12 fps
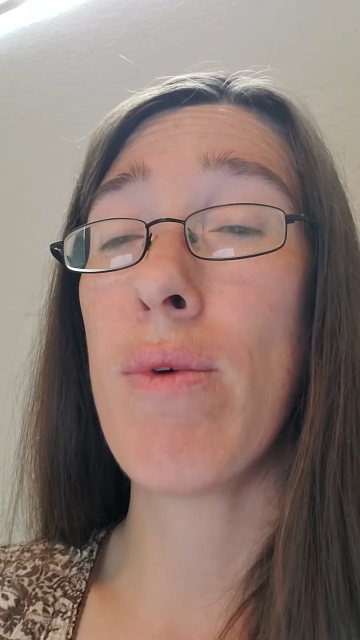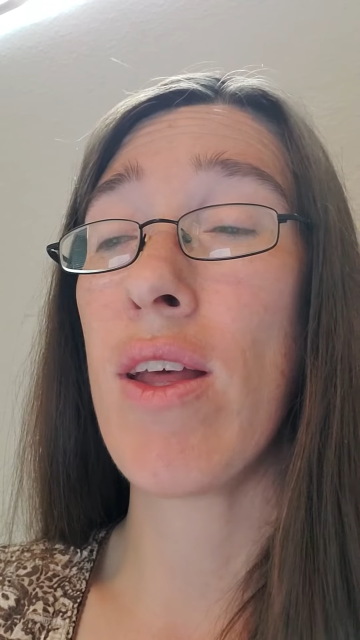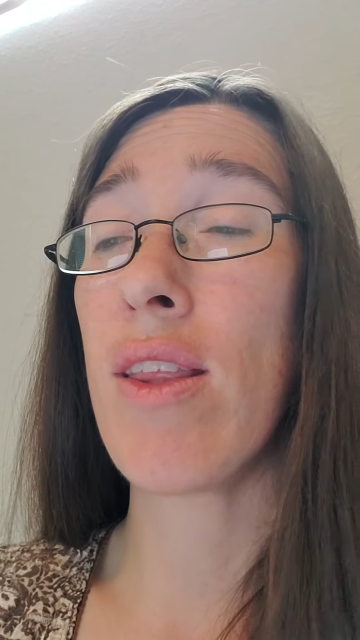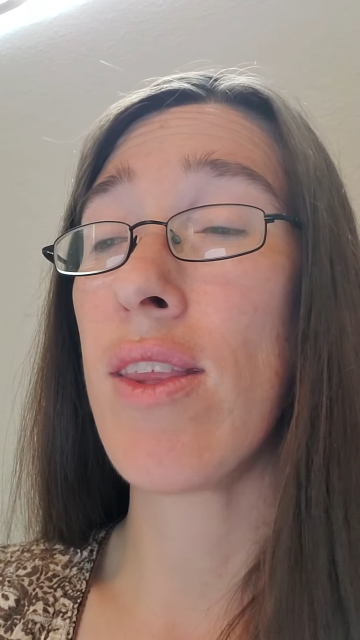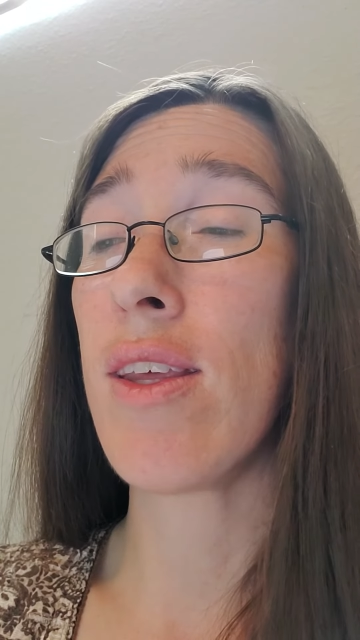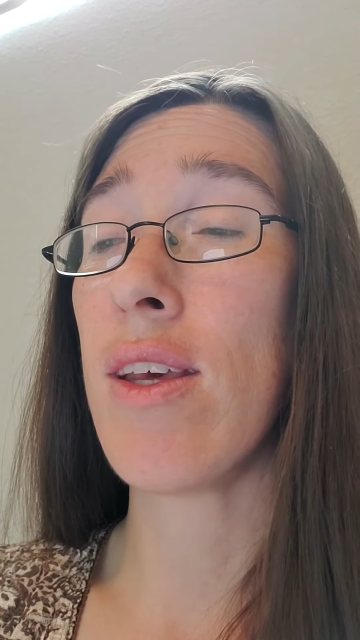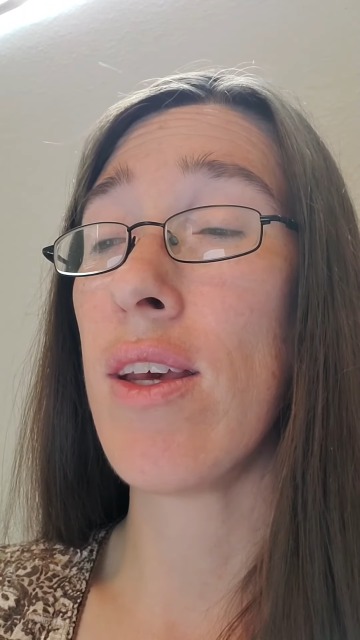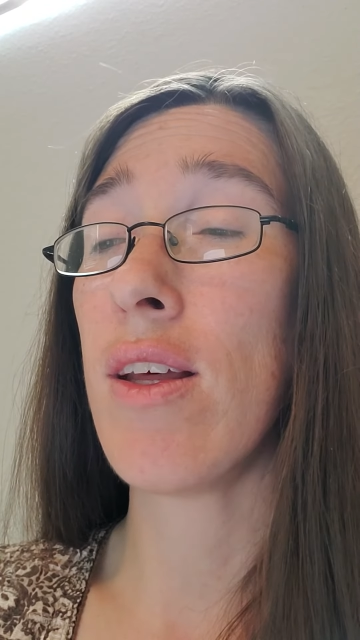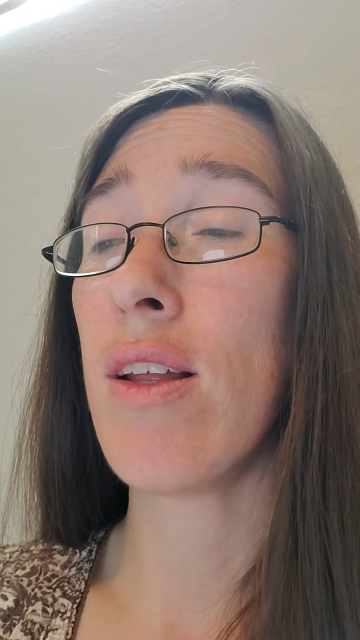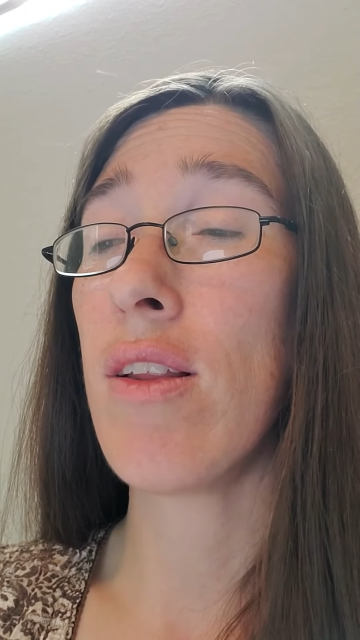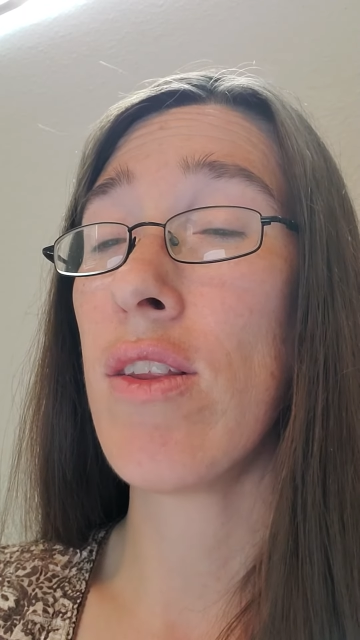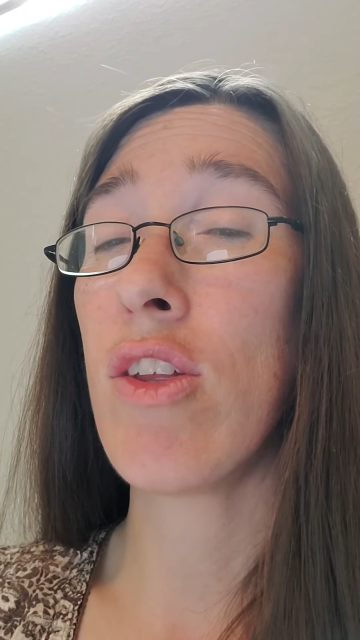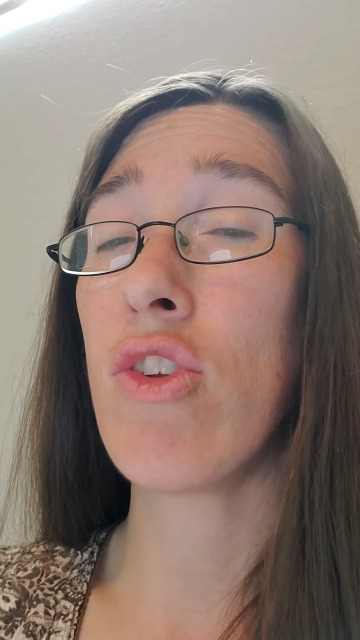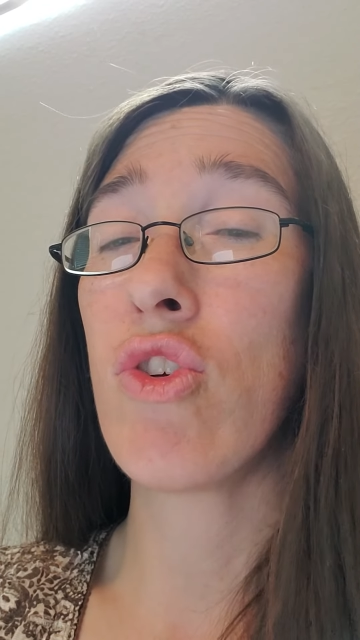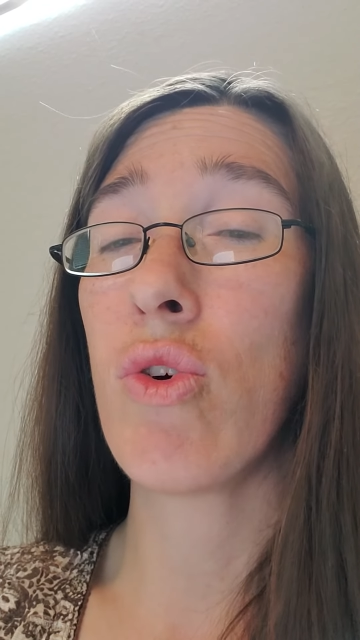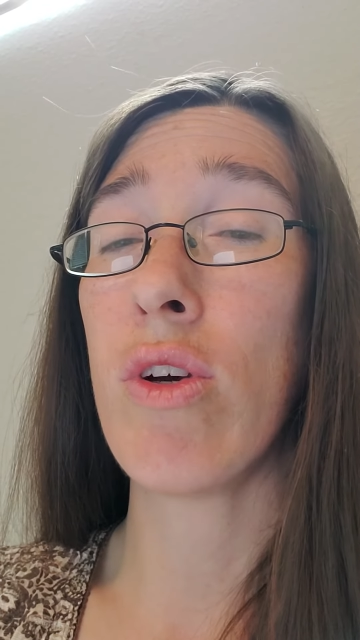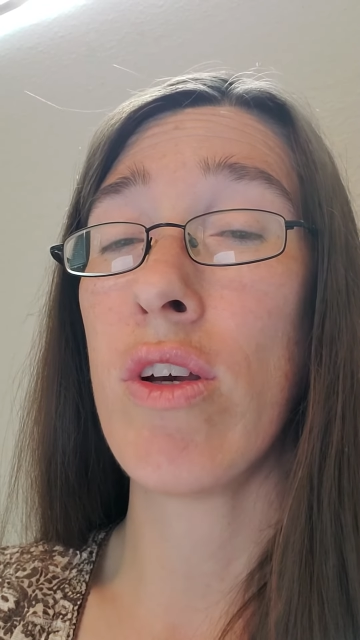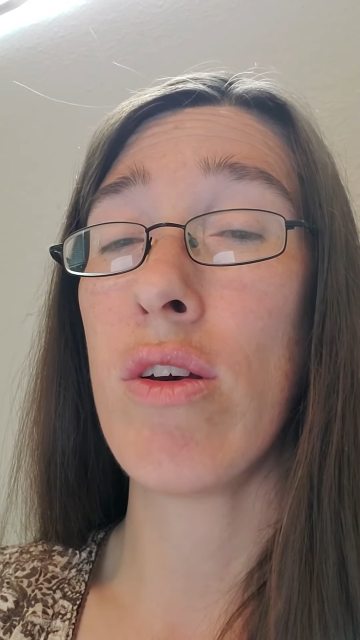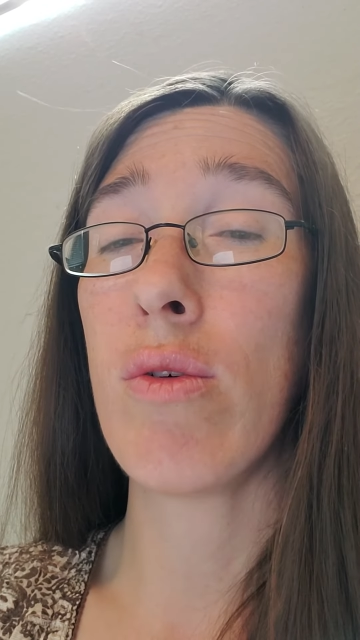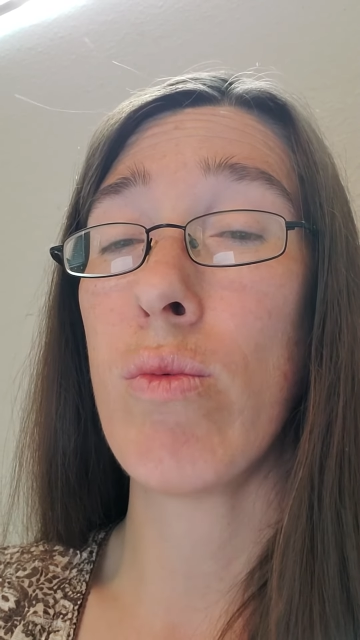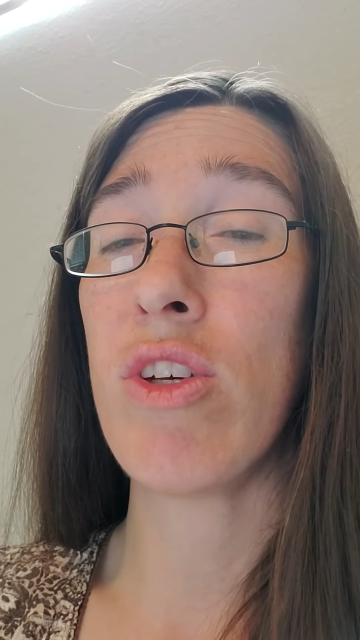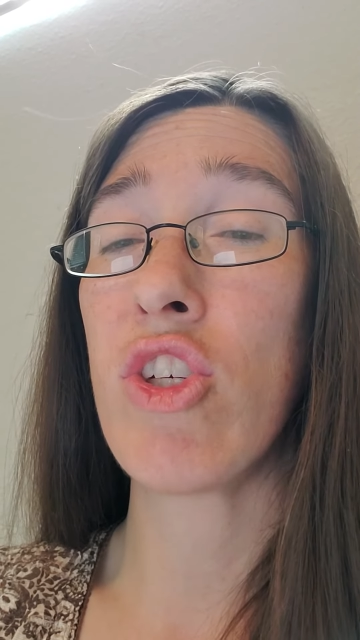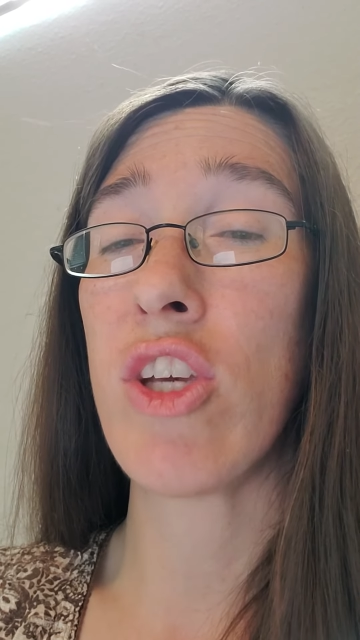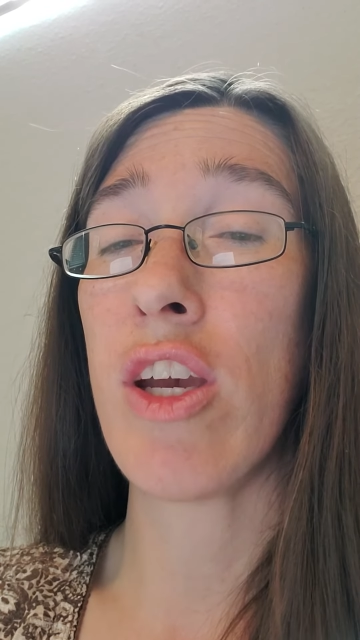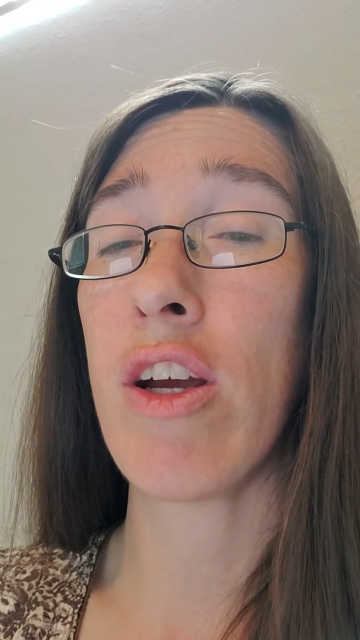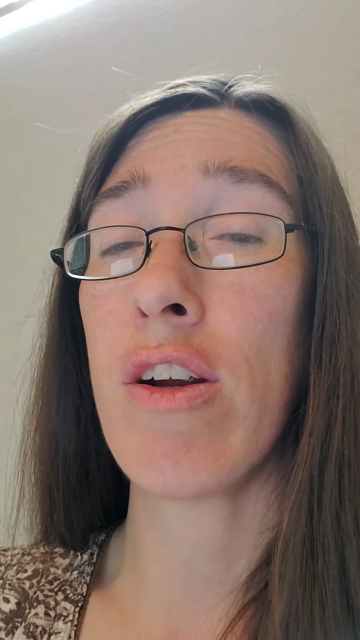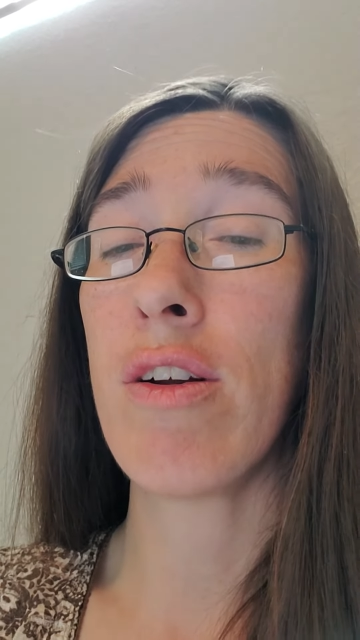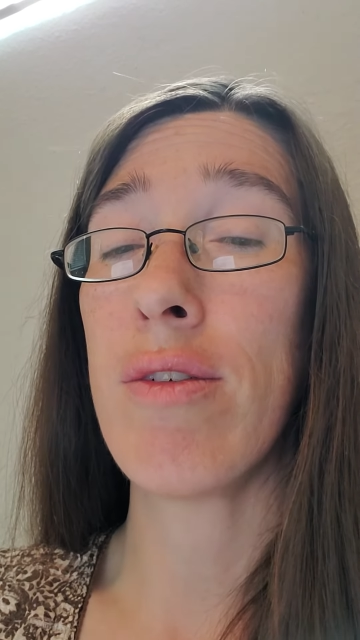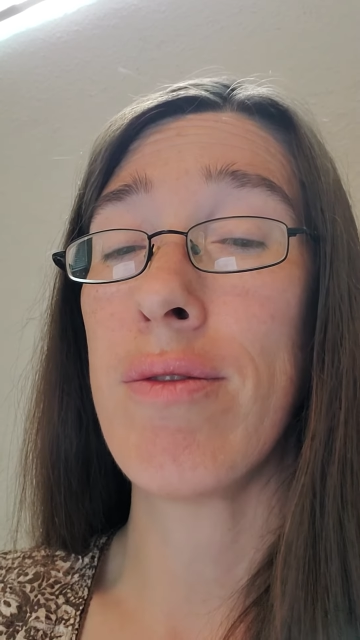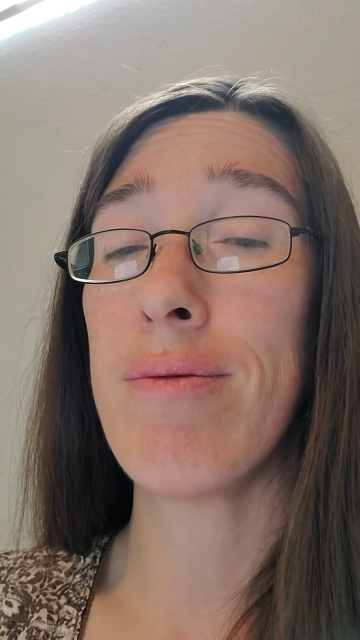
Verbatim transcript: and see the joy we share.